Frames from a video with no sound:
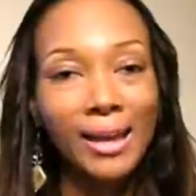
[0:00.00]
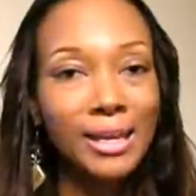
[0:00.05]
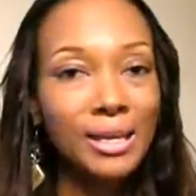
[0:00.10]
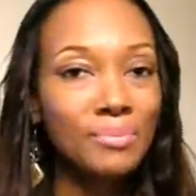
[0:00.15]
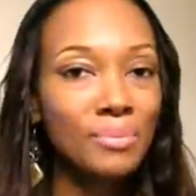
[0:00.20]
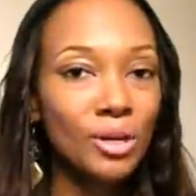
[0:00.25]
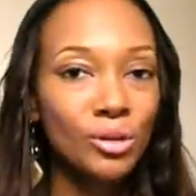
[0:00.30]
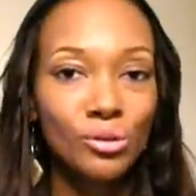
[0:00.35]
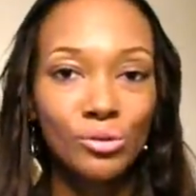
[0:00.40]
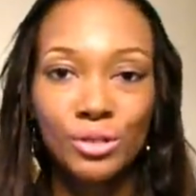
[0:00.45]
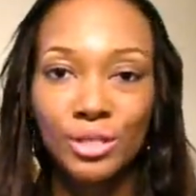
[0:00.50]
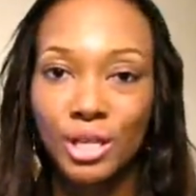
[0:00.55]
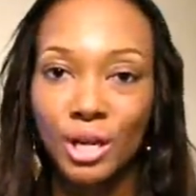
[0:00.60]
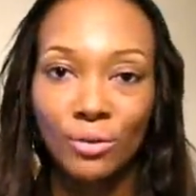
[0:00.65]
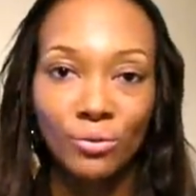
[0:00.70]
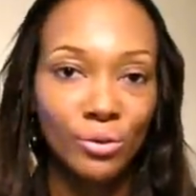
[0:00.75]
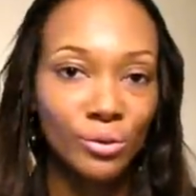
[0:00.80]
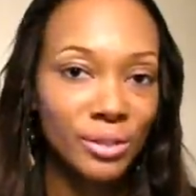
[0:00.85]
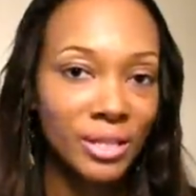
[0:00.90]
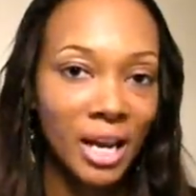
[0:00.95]
I emailed her
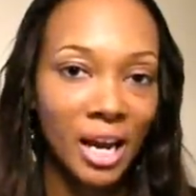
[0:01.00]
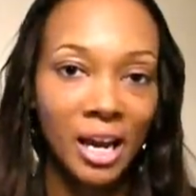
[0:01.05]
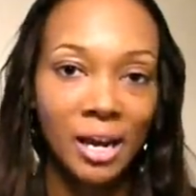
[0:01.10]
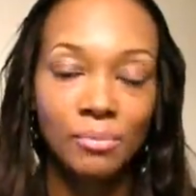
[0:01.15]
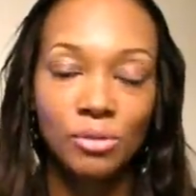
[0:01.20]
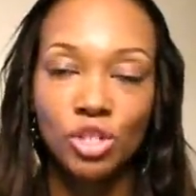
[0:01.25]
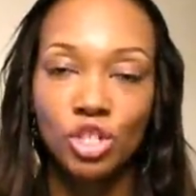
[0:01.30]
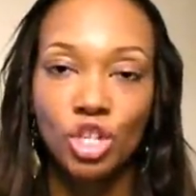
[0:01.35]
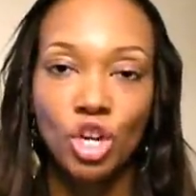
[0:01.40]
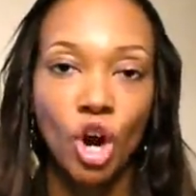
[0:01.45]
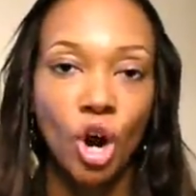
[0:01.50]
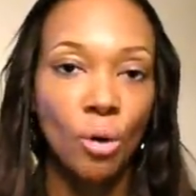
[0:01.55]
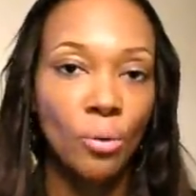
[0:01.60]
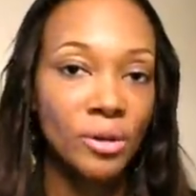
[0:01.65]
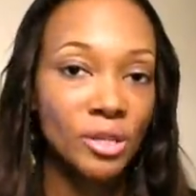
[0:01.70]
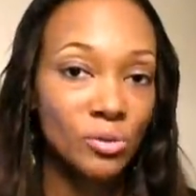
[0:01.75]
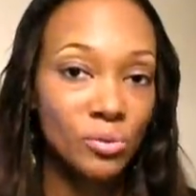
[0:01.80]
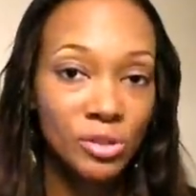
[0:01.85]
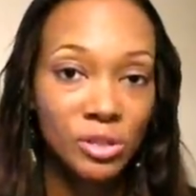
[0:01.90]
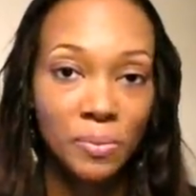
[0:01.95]
several times. She always